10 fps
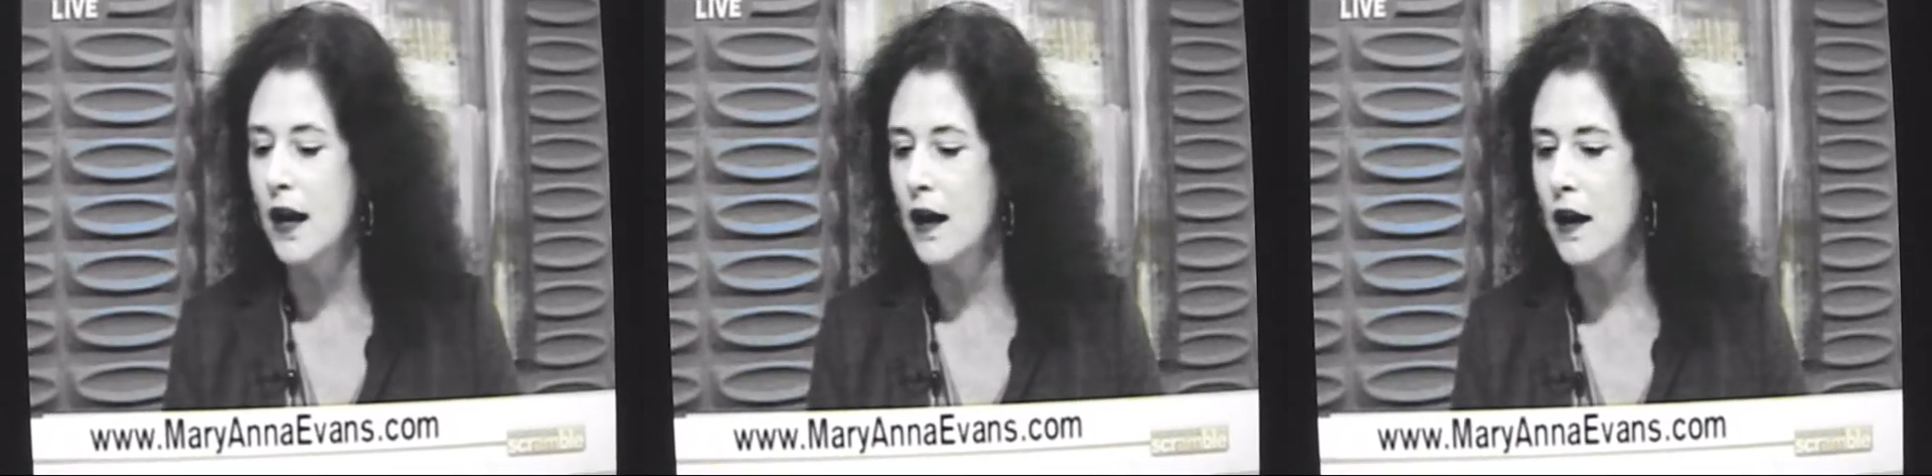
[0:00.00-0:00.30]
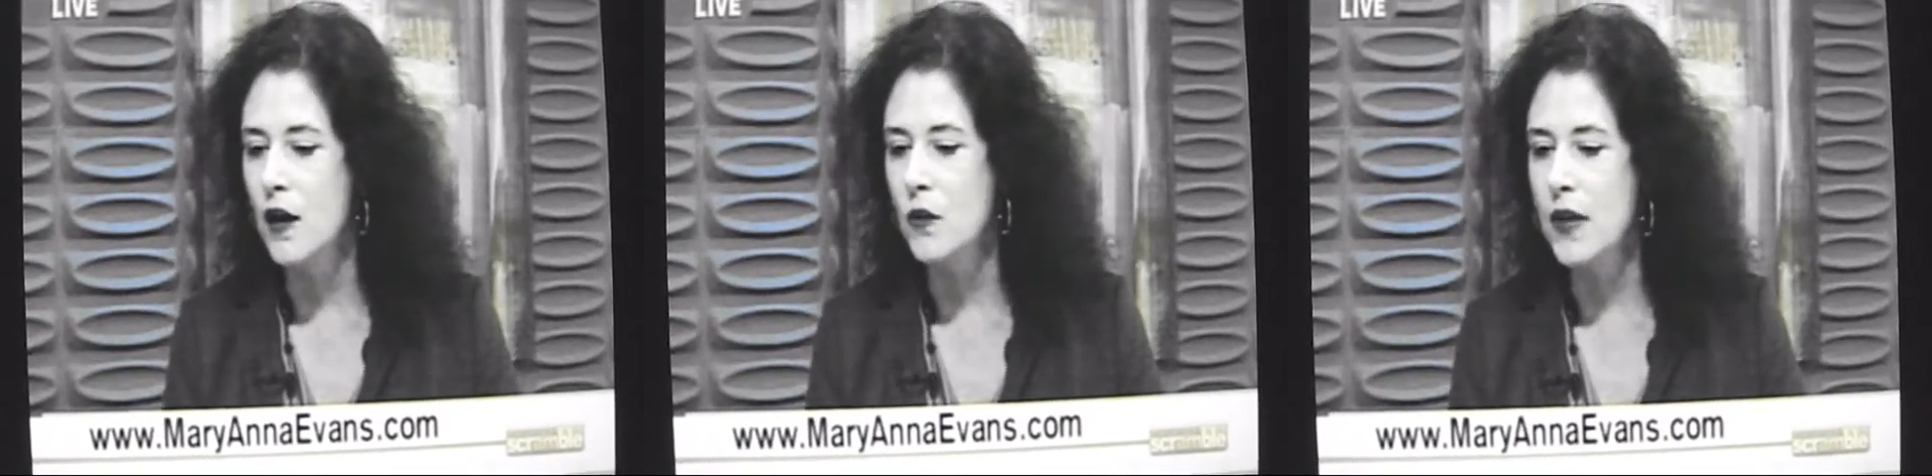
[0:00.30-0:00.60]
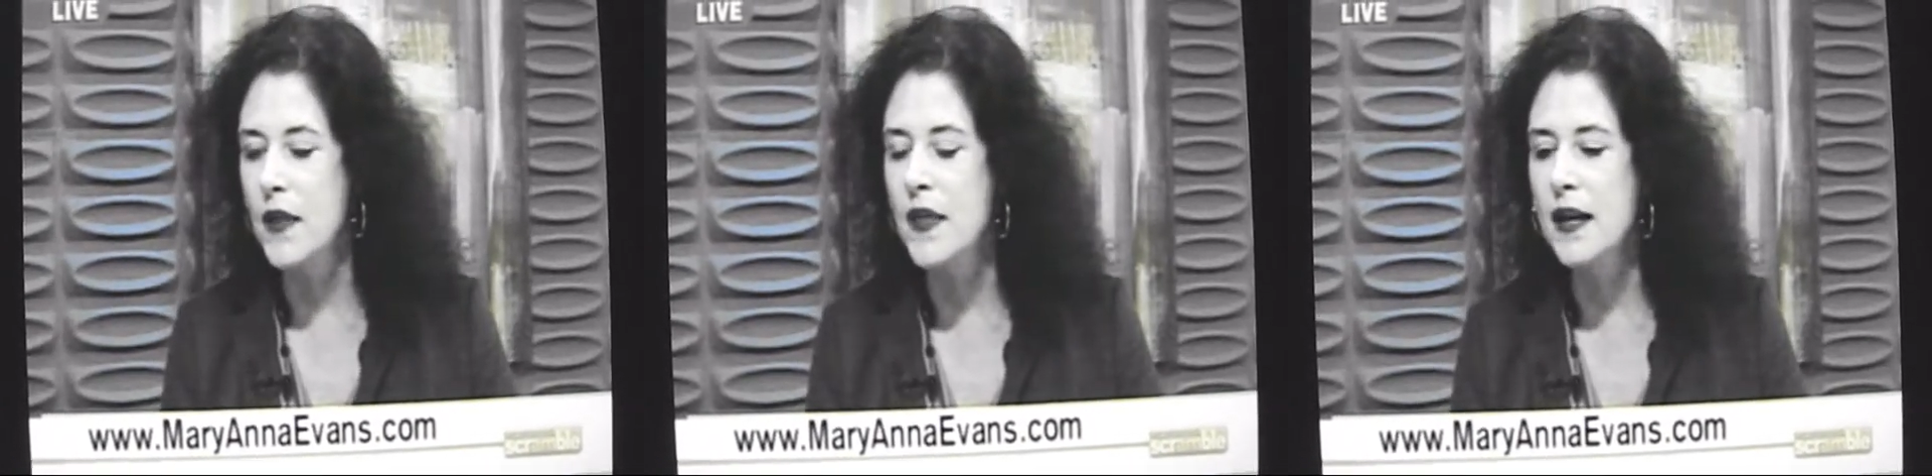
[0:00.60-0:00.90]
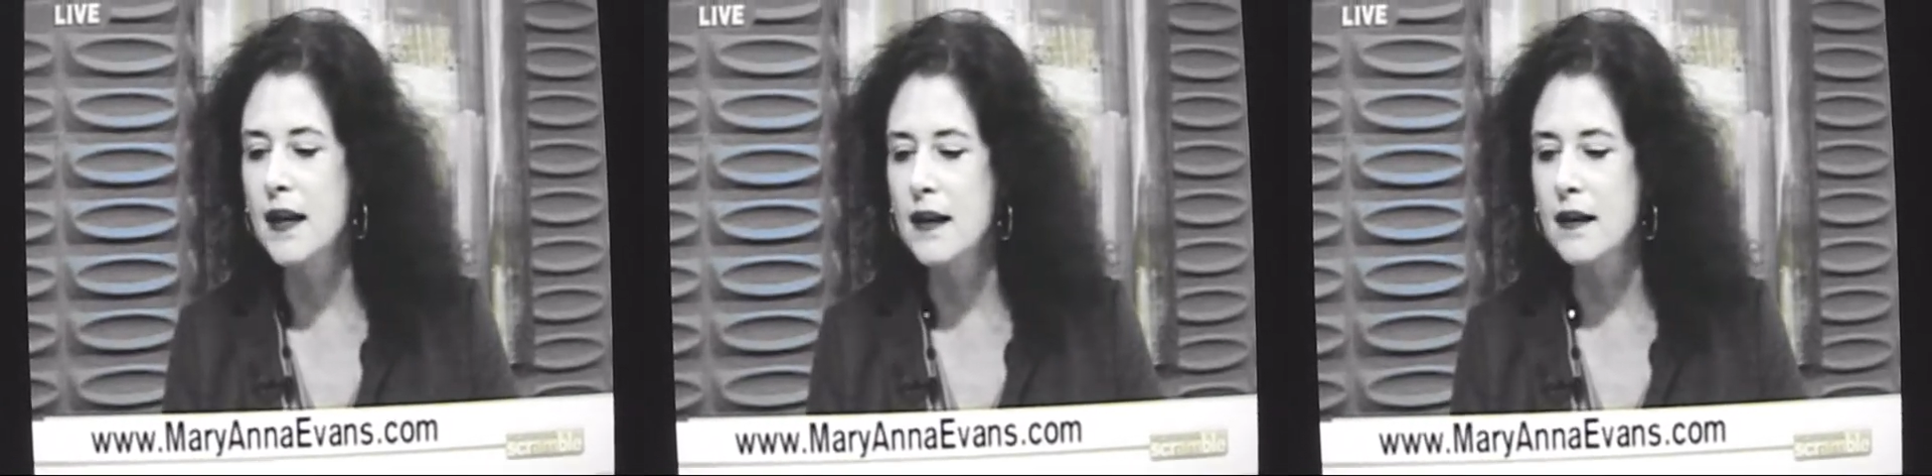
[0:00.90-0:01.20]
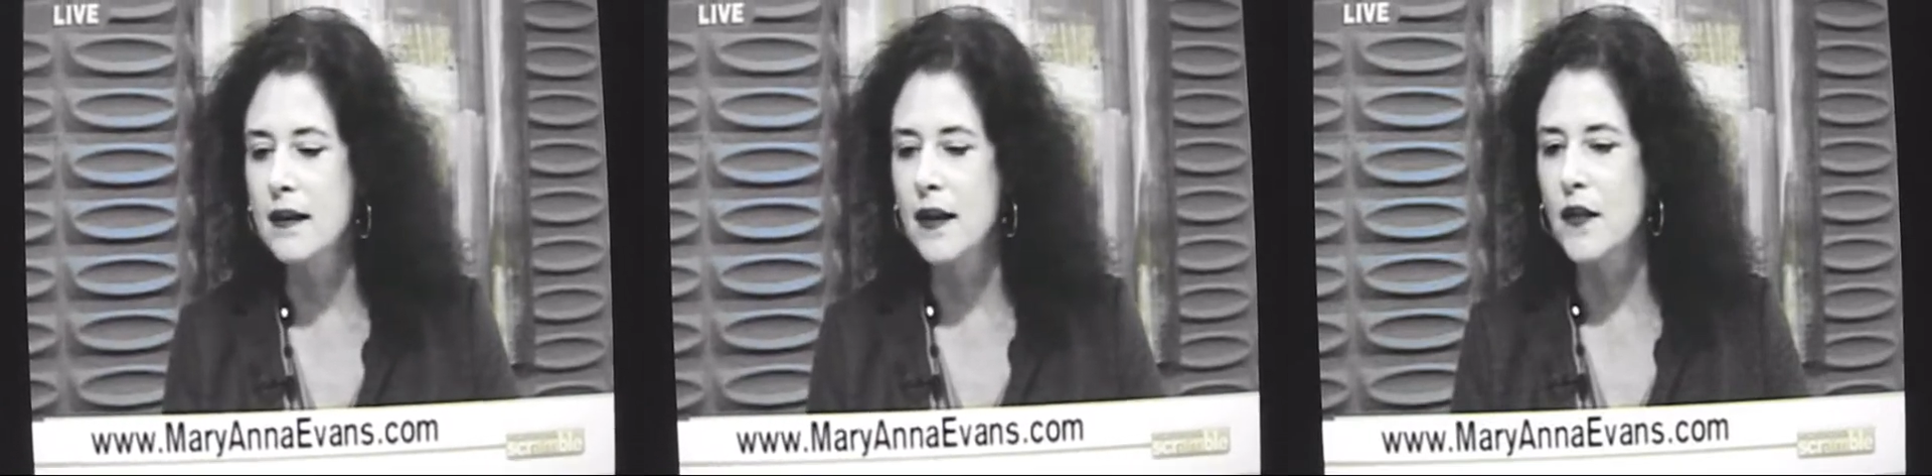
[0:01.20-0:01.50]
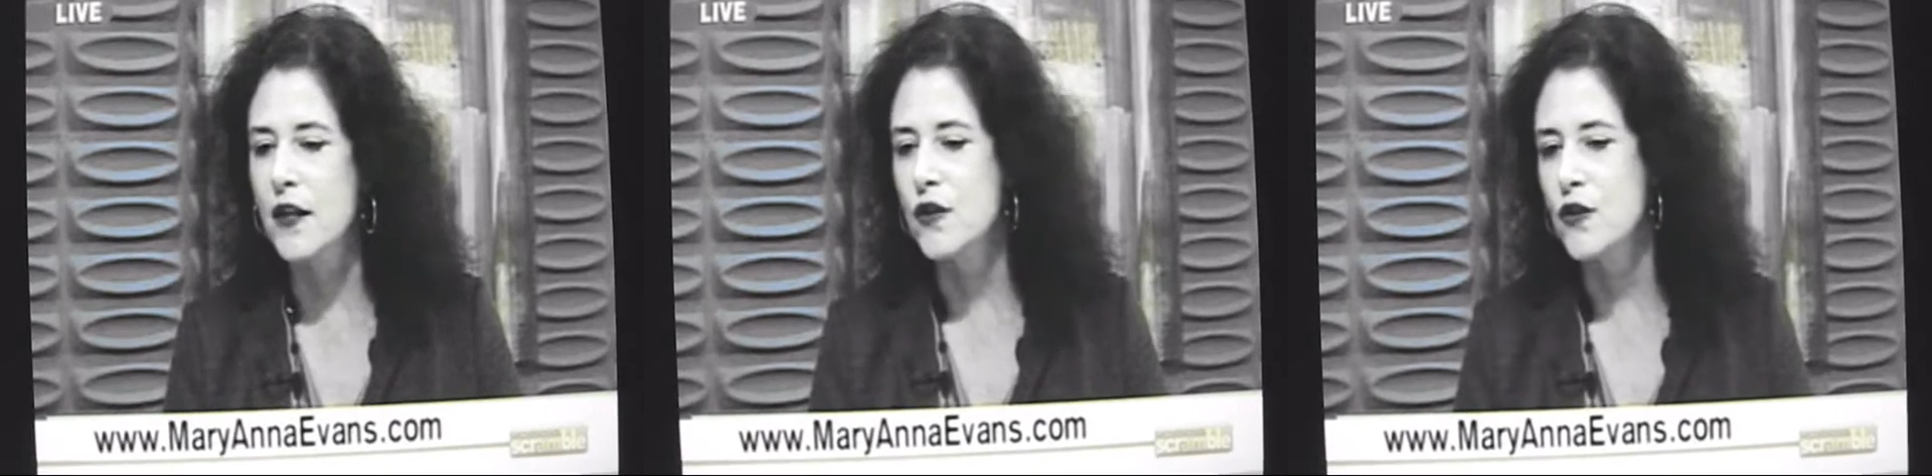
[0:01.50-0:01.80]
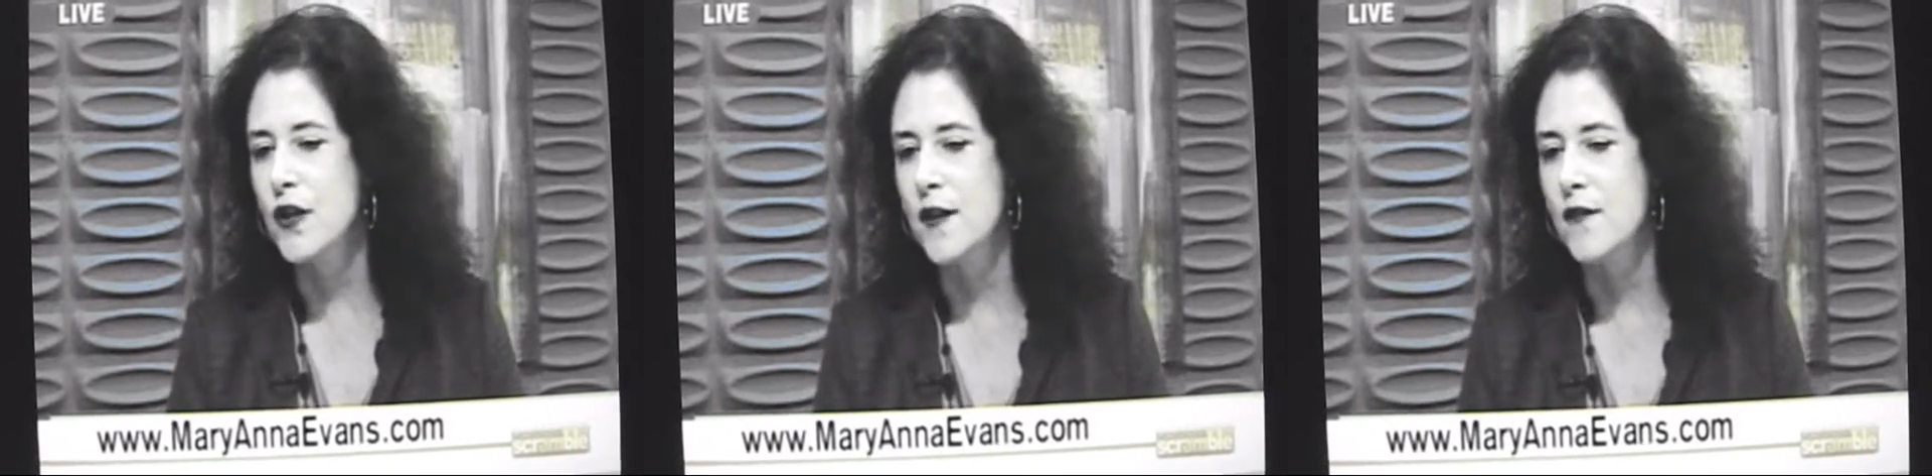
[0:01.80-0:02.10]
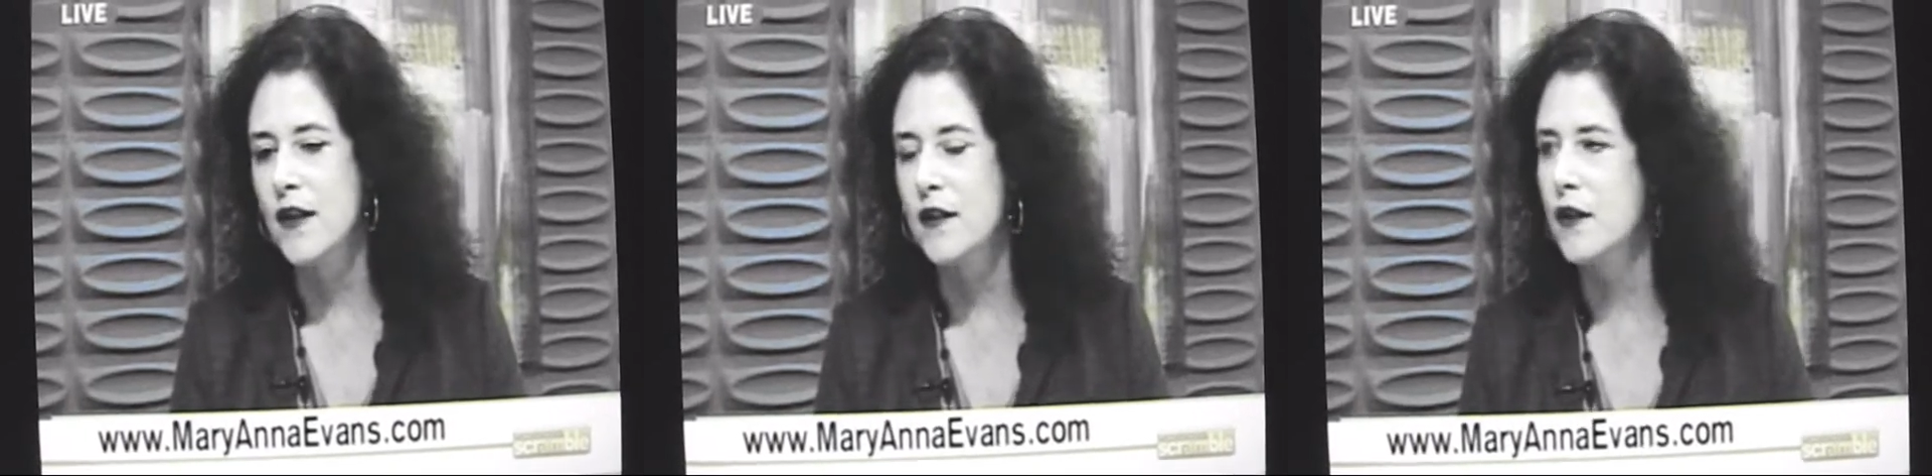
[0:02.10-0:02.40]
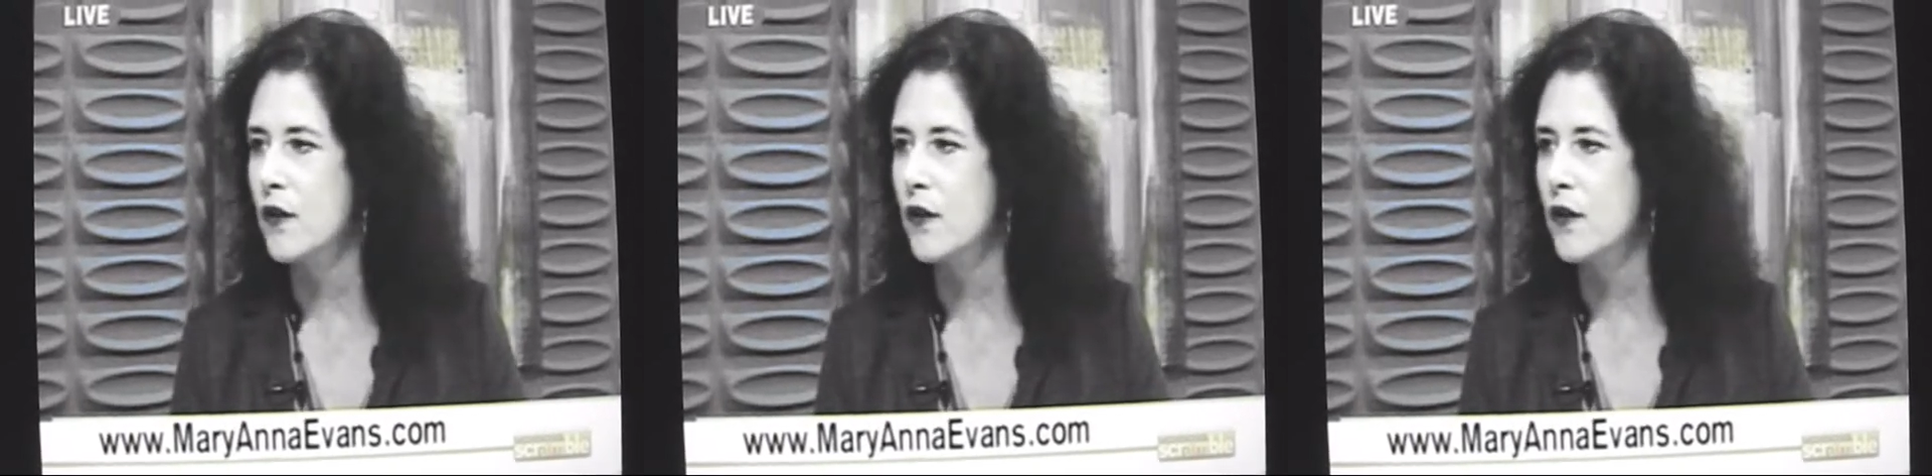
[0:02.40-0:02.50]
And then you're terrified that